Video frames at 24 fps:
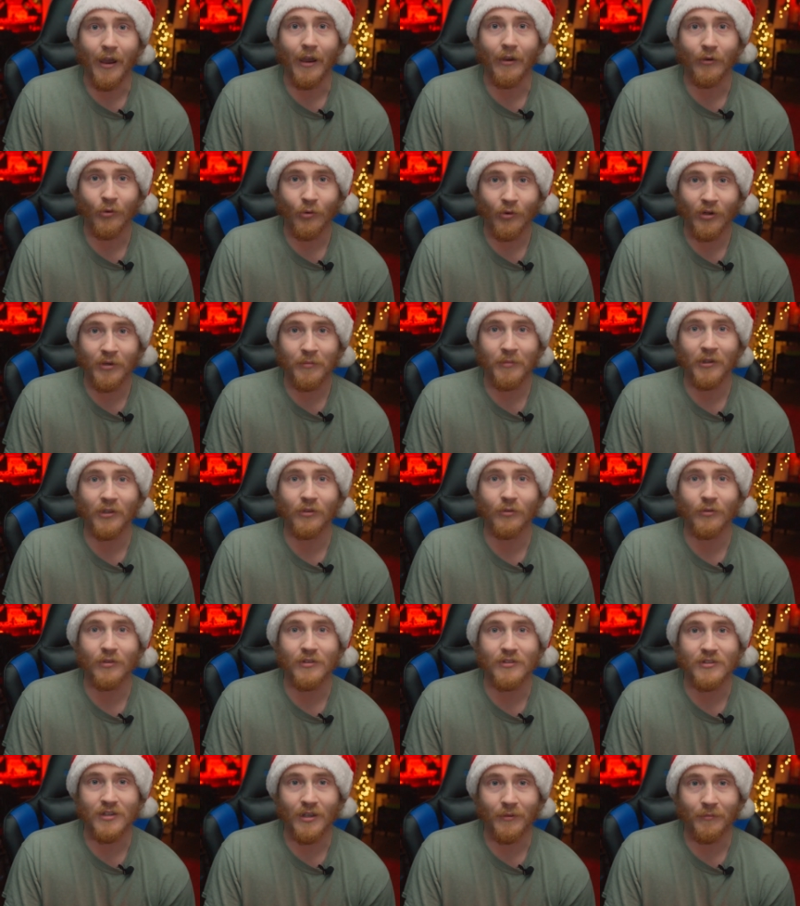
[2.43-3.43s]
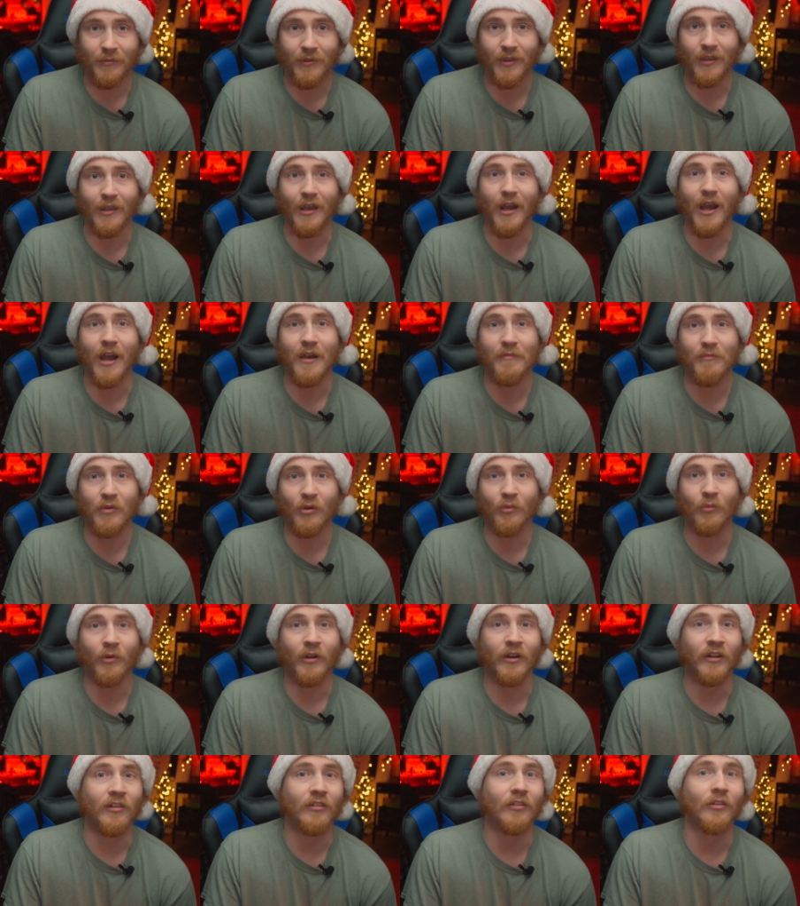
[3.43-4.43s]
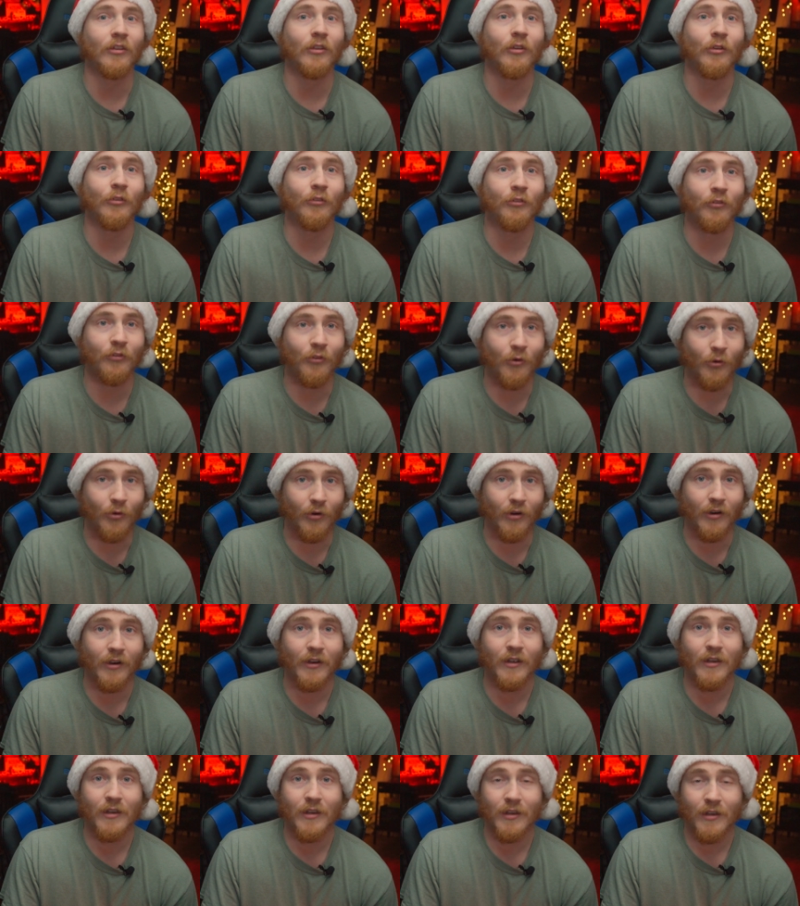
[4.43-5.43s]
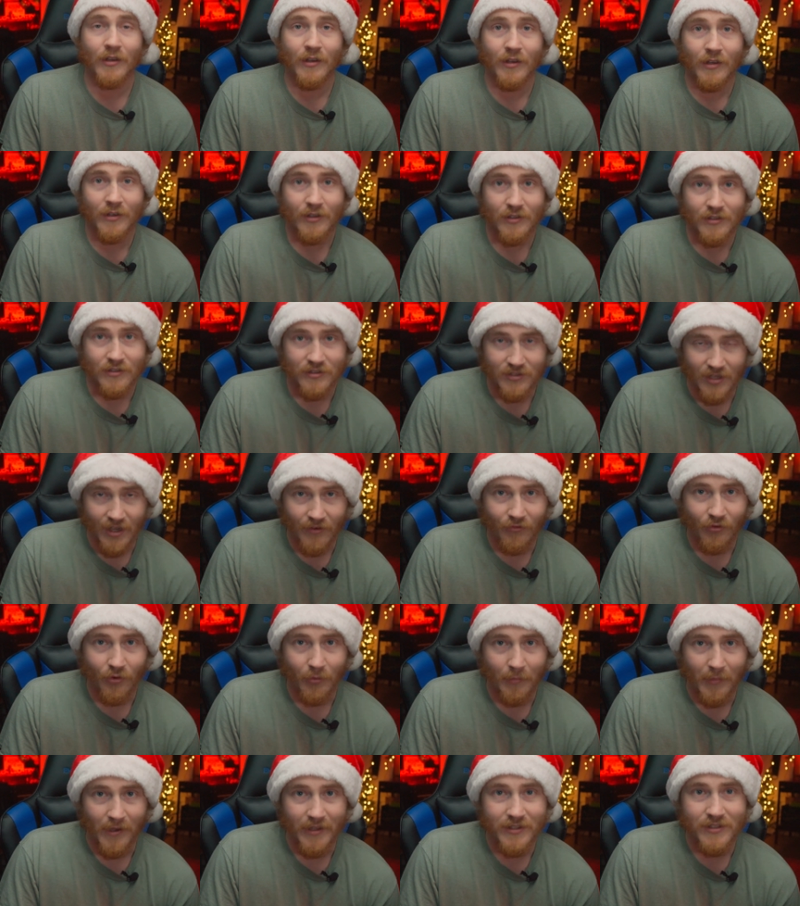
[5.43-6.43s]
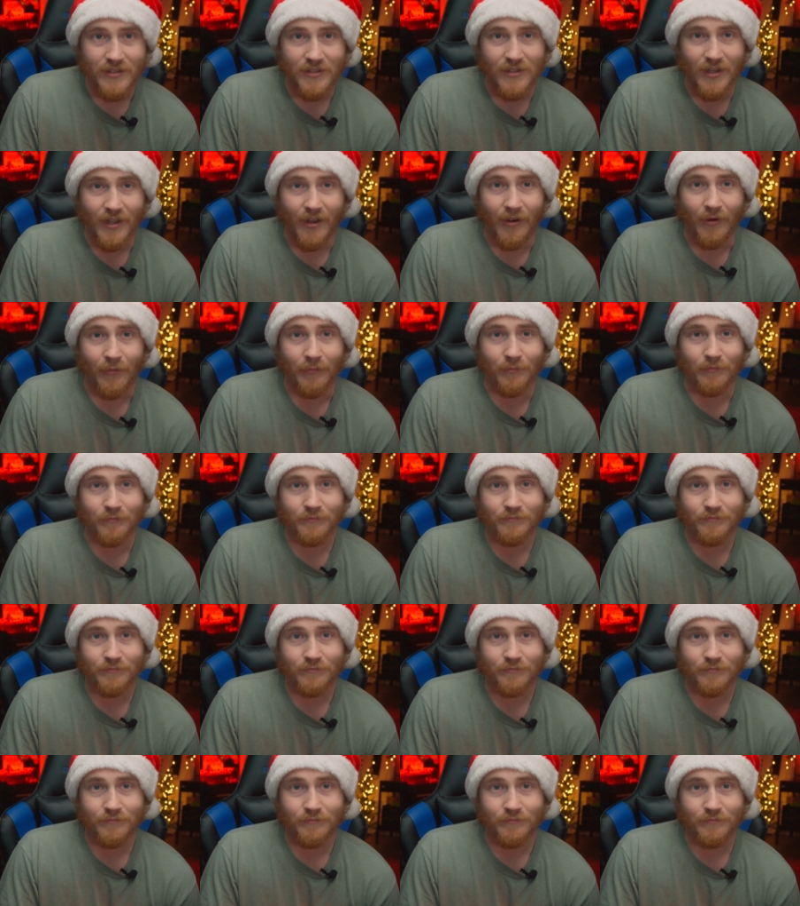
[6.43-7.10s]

I'm going to be doing something I've been wanting to do for several months now.